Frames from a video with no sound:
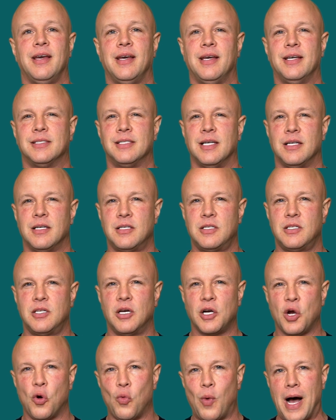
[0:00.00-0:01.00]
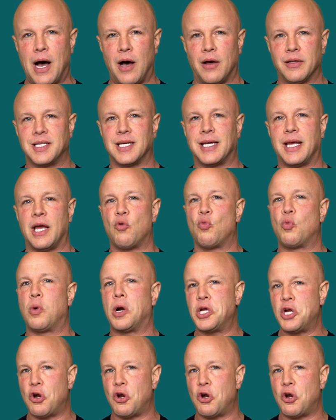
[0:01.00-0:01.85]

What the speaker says: is it took a while to get where